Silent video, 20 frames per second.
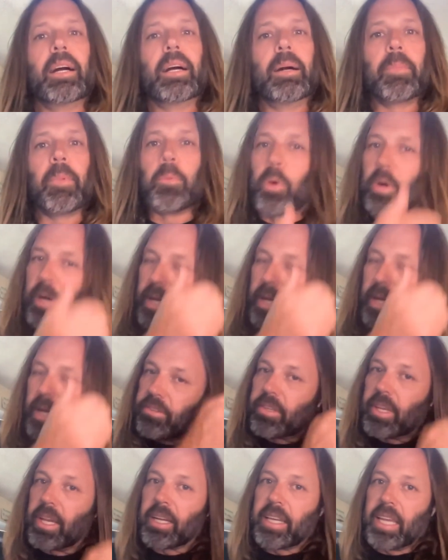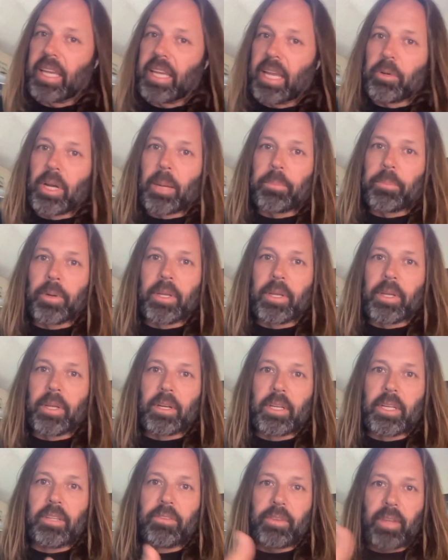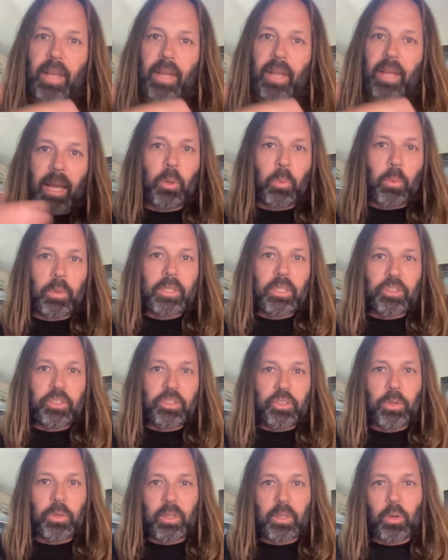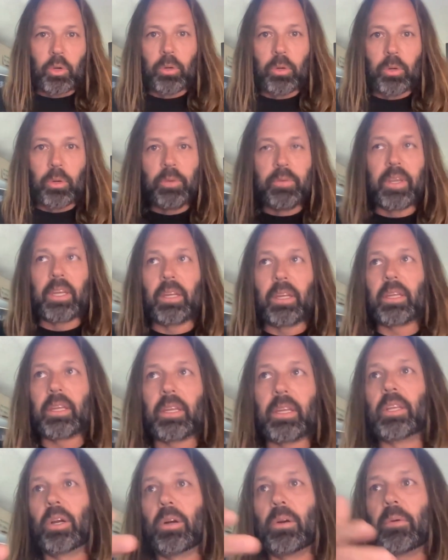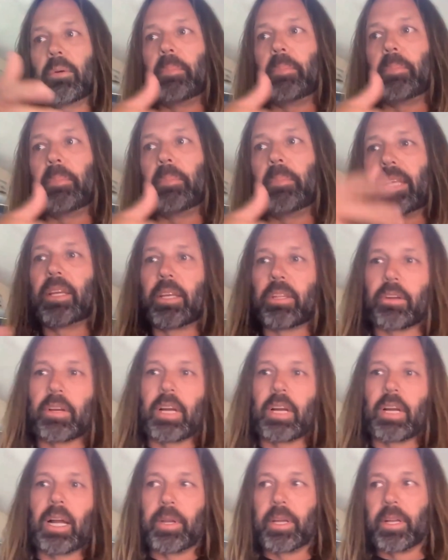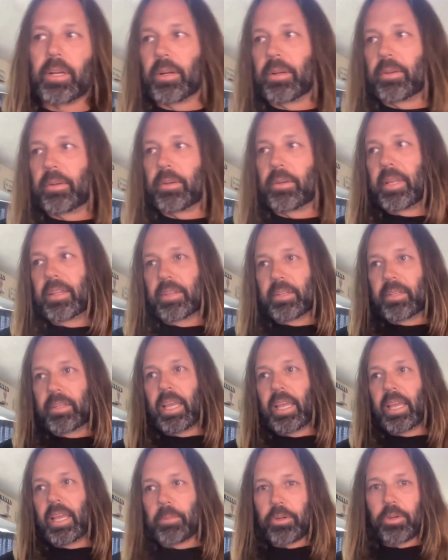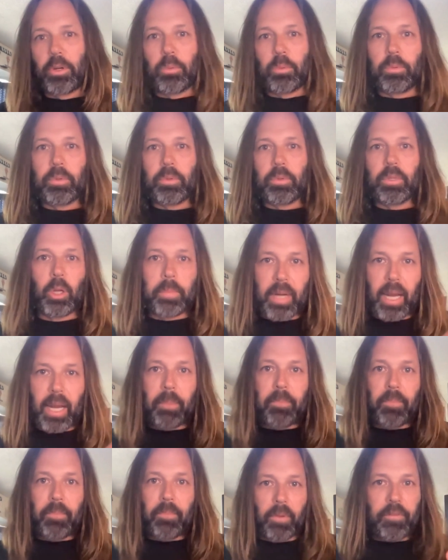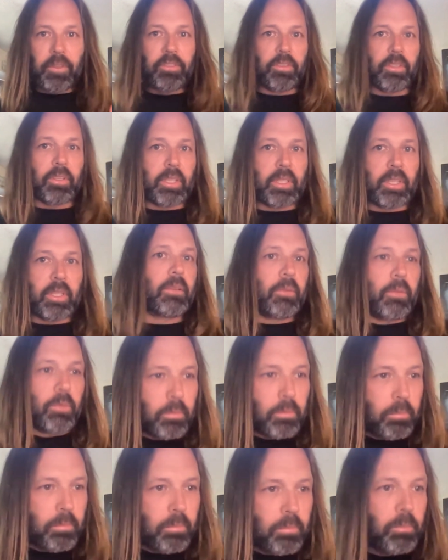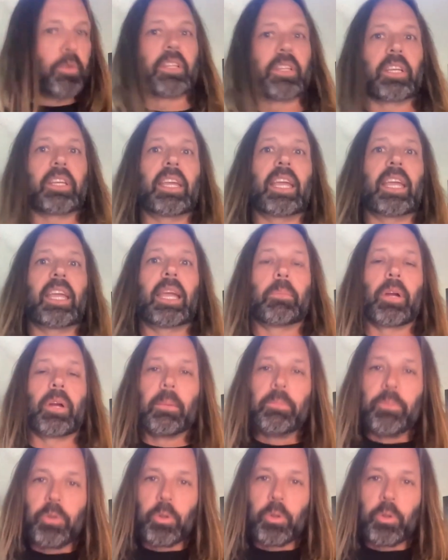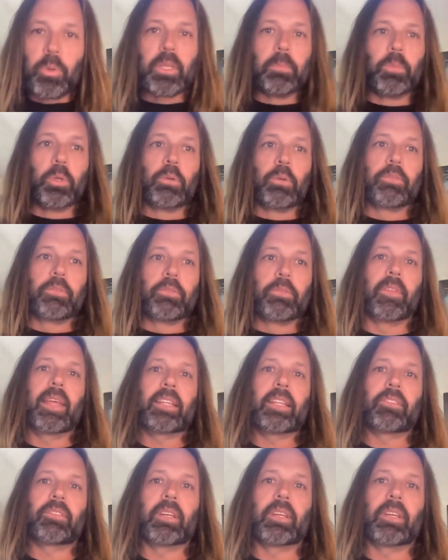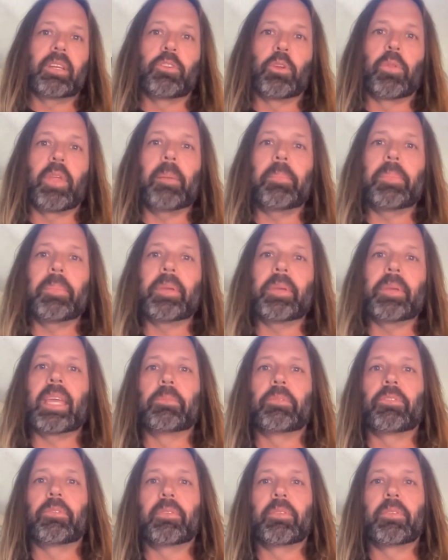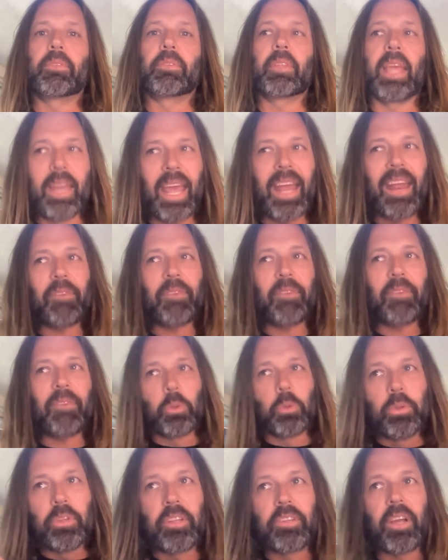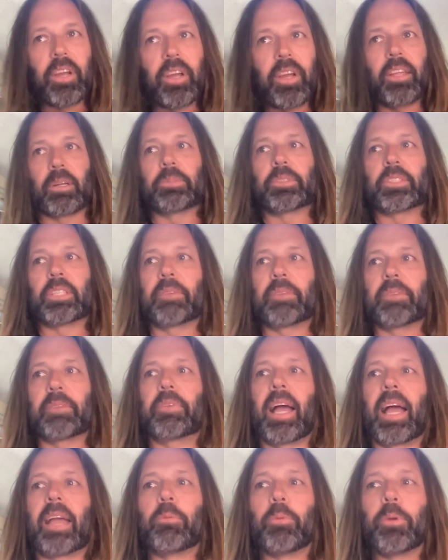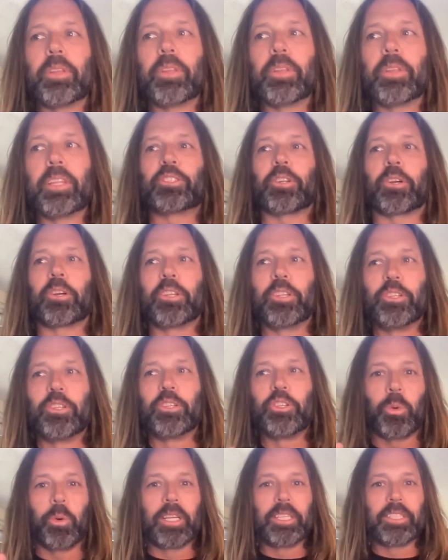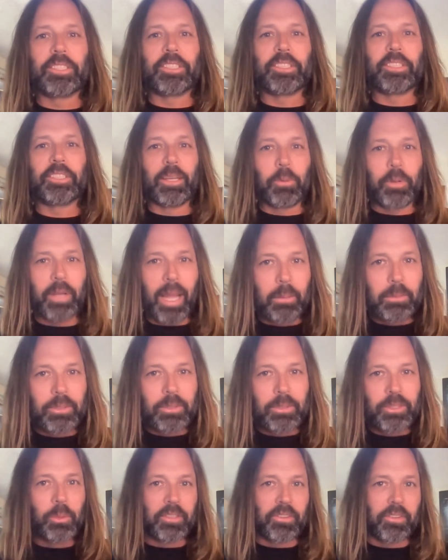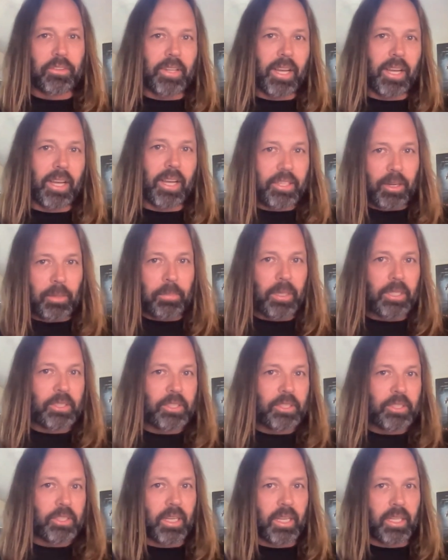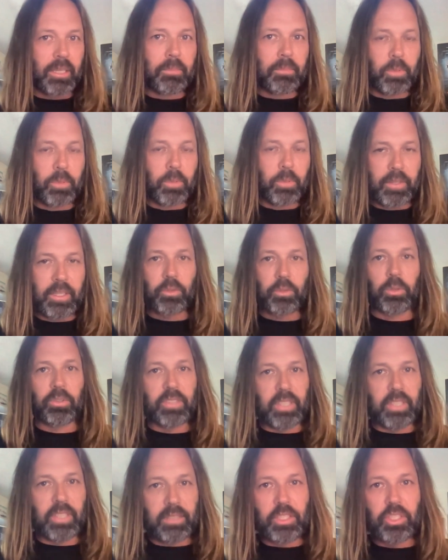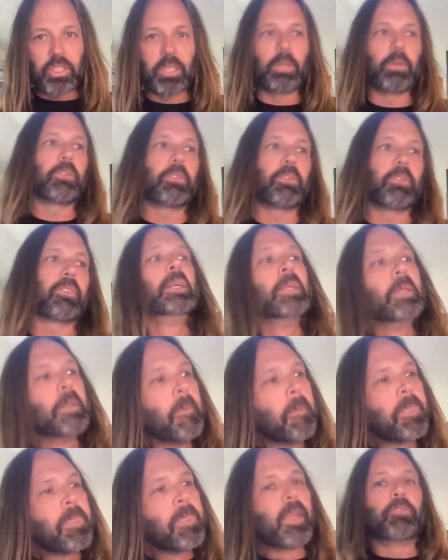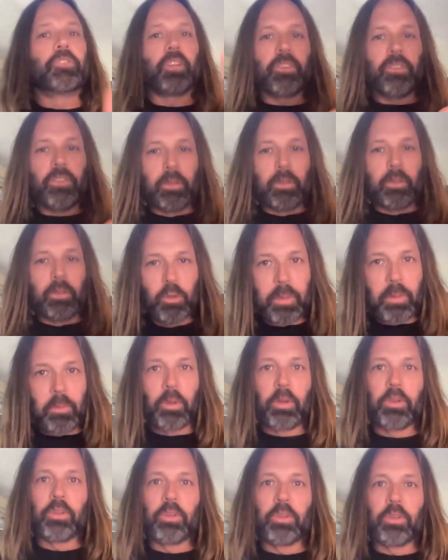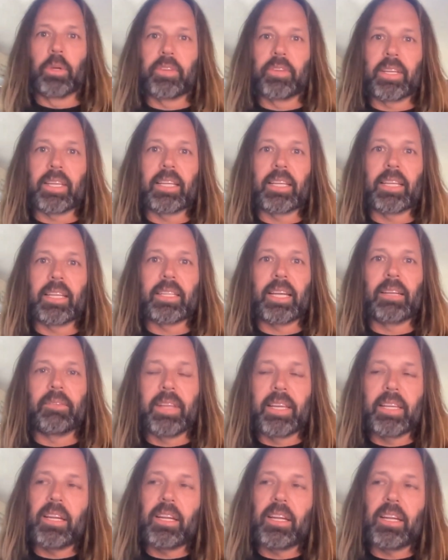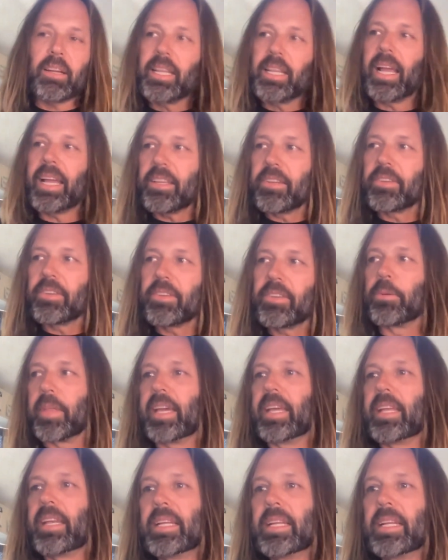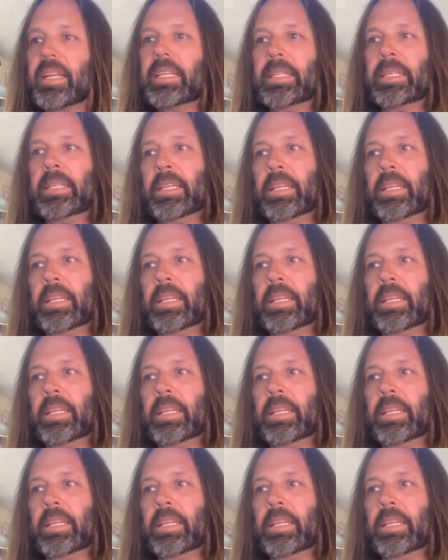Um, whereas a camera operator, it's I'm the one that's shooting the whole movie, you know, me and the other operator and, and right. the camera crew, you know, but I'm physically moving the camera, I'm doing the moves and that stuff. So that became and after doing the dolly grip stuff, I really started enjoying seeing what I was doing as a dolly grip on on movies or TV shows of just the movement we were doing. So I got kind of like, all right, I can do that.